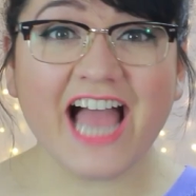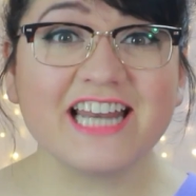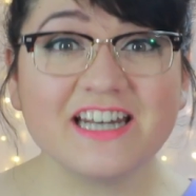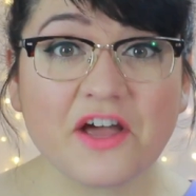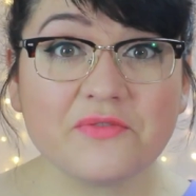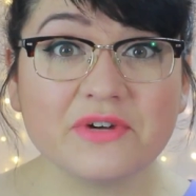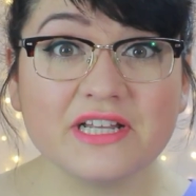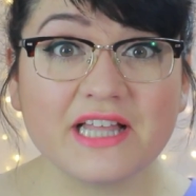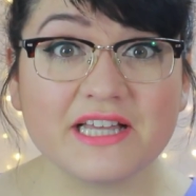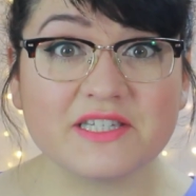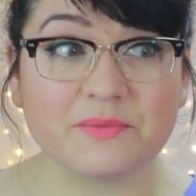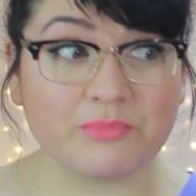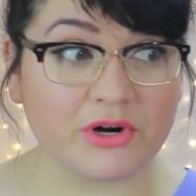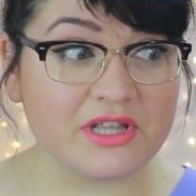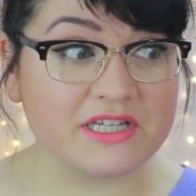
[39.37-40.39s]
I did not realize
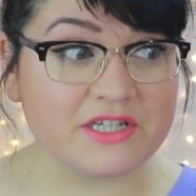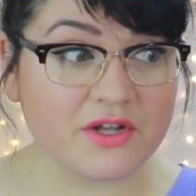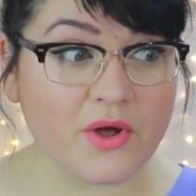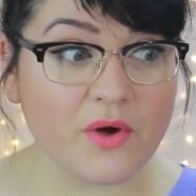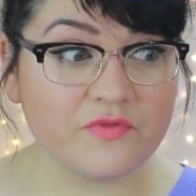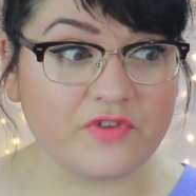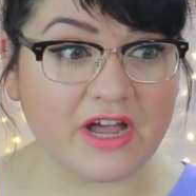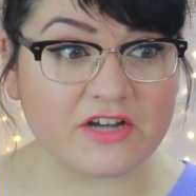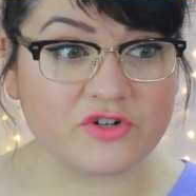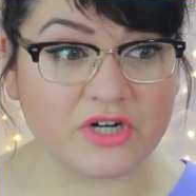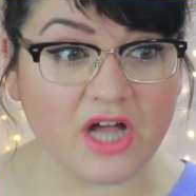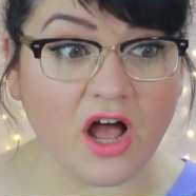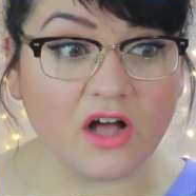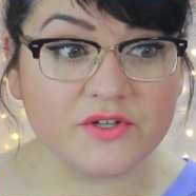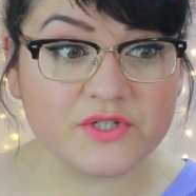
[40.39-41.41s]
that Burlington Coat
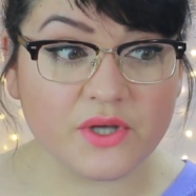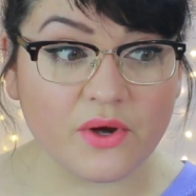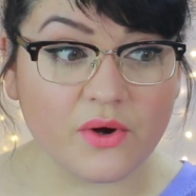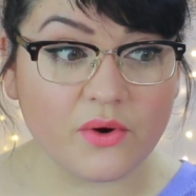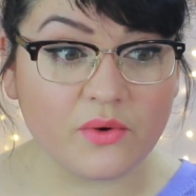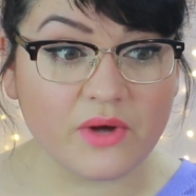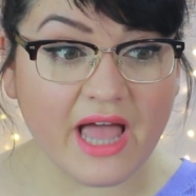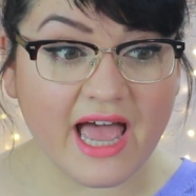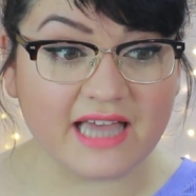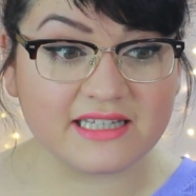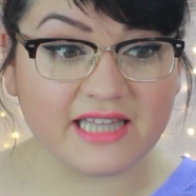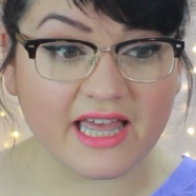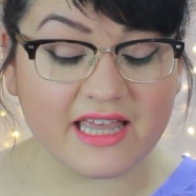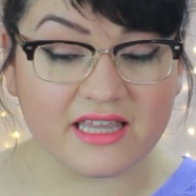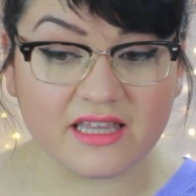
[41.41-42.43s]
Factory also
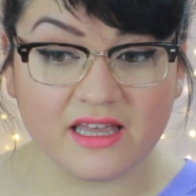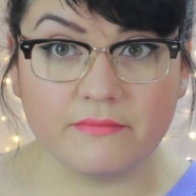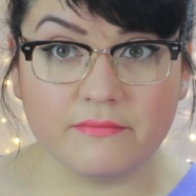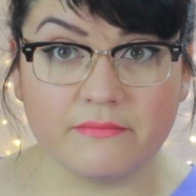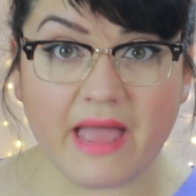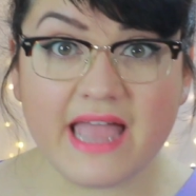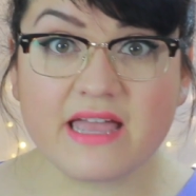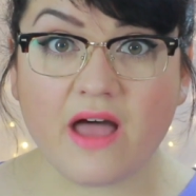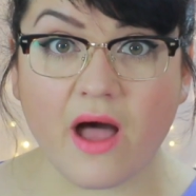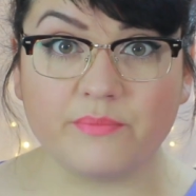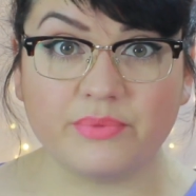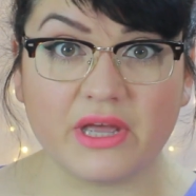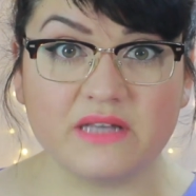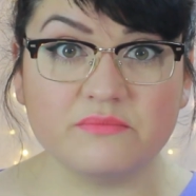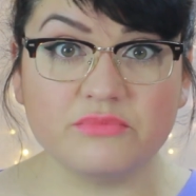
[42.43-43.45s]
had like
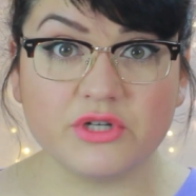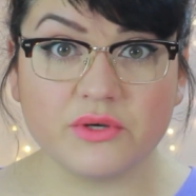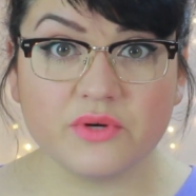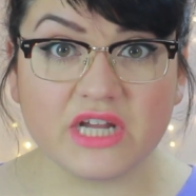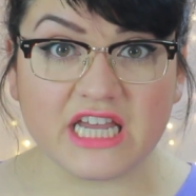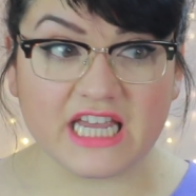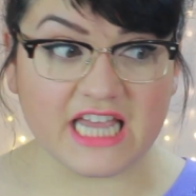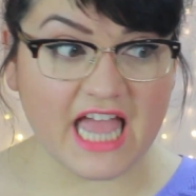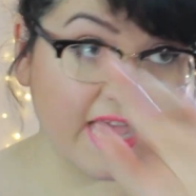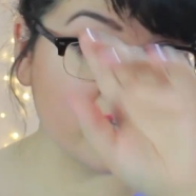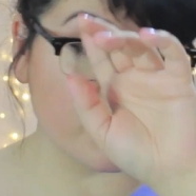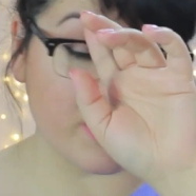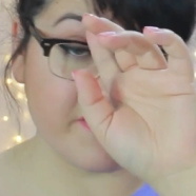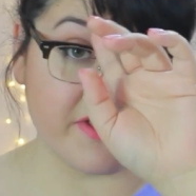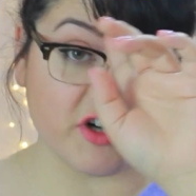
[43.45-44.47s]
makeup and beauty
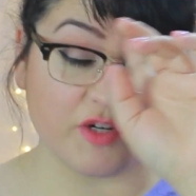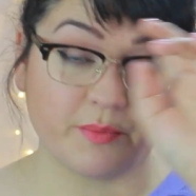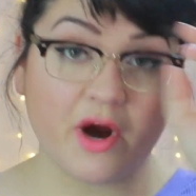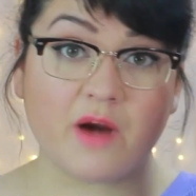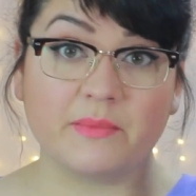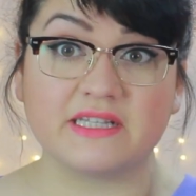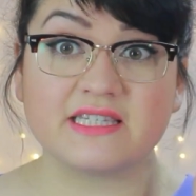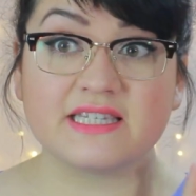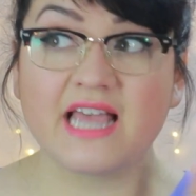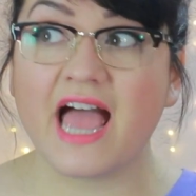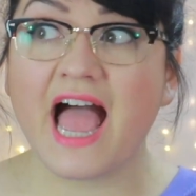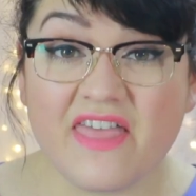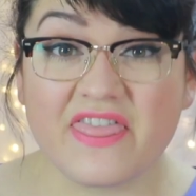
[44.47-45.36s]
as one of their departments.